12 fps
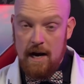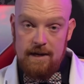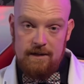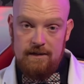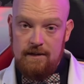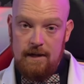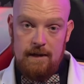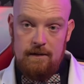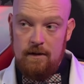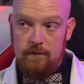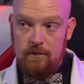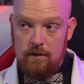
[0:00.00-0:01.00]
I just said
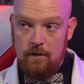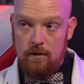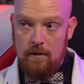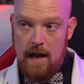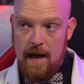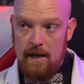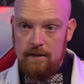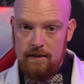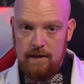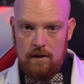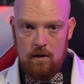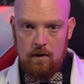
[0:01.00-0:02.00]
the turtle has
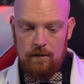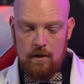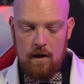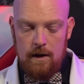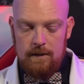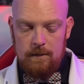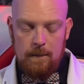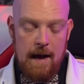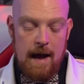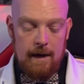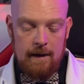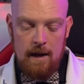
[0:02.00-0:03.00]
the earth on its
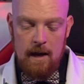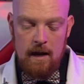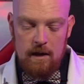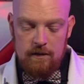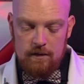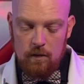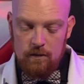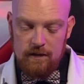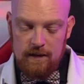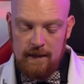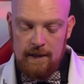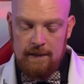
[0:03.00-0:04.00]
back. So
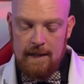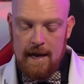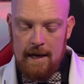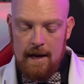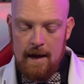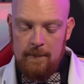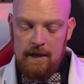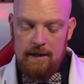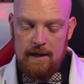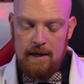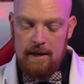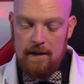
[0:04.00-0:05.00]
seeing that, I
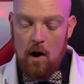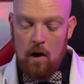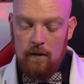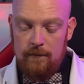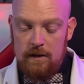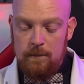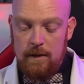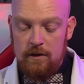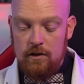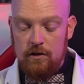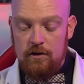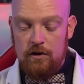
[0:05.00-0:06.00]
mean, all of these
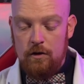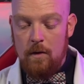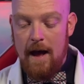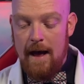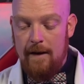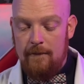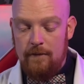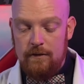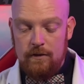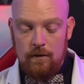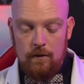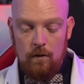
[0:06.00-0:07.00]
pictures do have the
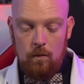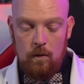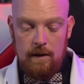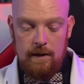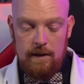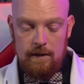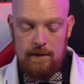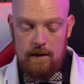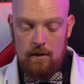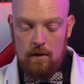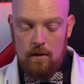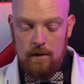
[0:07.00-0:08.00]
turtle with
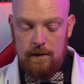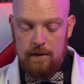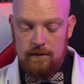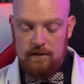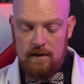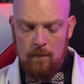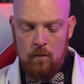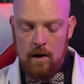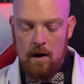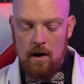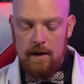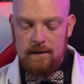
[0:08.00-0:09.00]
the earth
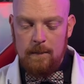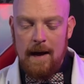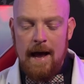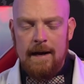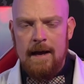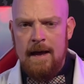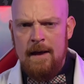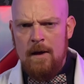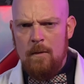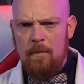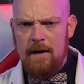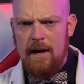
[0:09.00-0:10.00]
somewhat on its back,
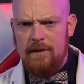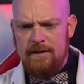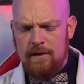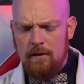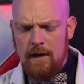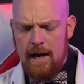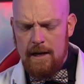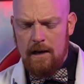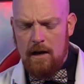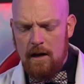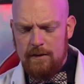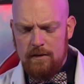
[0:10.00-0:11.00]
but it still kind
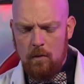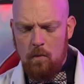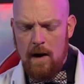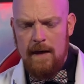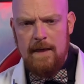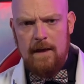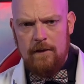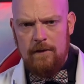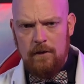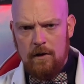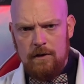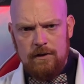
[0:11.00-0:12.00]
of cuts away that
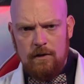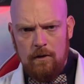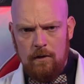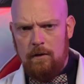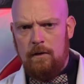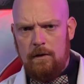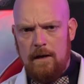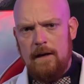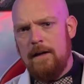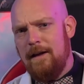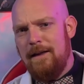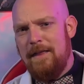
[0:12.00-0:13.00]
third turtle
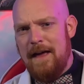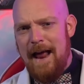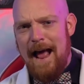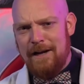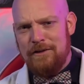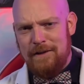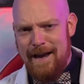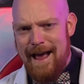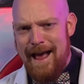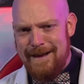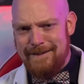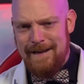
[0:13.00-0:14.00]
uh, that actually
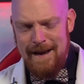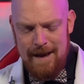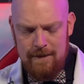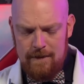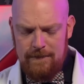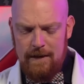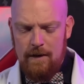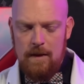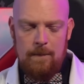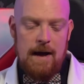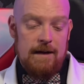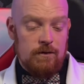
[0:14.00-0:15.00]
has the thing on
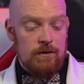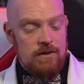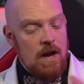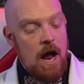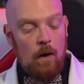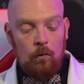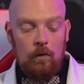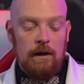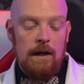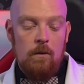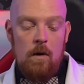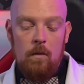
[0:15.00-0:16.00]
the back. So it's not
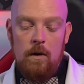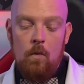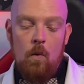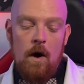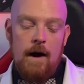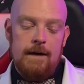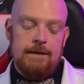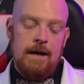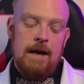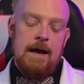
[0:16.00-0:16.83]
really what we want.